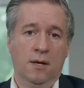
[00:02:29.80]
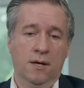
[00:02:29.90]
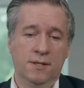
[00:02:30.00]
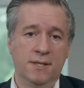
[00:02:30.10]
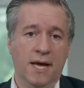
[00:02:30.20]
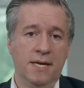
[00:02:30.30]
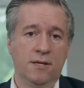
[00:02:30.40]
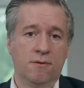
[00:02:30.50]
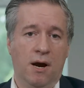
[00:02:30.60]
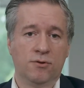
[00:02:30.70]
And today,
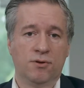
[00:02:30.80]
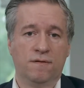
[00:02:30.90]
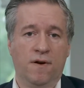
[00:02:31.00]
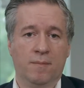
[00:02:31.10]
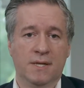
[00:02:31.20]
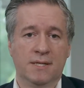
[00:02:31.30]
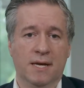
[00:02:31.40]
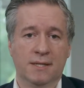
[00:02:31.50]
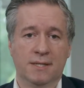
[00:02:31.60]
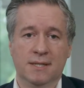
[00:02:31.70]
the Rowntree family's
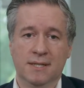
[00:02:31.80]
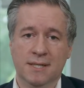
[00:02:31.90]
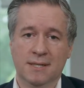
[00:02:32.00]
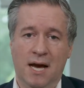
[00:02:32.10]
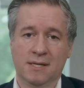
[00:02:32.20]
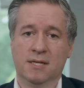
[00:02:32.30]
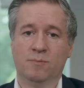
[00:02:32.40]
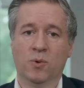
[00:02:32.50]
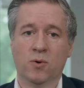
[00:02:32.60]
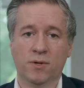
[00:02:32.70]
legacy still has an
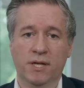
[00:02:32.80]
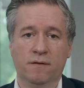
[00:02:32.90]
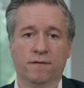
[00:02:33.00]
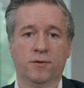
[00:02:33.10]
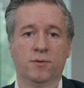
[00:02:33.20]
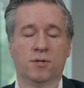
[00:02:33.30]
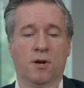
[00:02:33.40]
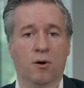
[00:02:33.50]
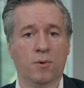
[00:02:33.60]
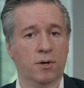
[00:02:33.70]
important influence
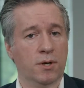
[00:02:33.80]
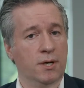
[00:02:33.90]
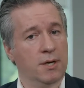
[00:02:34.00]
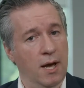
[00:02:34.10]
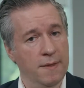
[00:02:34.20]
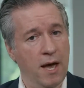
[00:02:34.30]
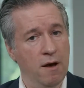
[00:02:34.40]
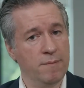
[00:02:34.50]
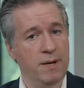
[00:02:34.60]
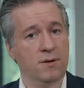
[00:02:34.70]
on our work and that
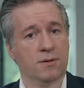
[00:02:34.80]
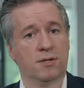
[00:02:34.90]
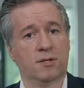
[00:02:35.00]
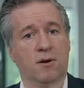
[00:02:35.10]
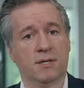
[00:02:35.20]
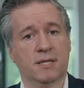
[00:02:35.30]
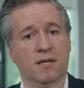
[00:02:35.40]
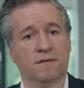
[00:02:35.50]
of many other scholars in the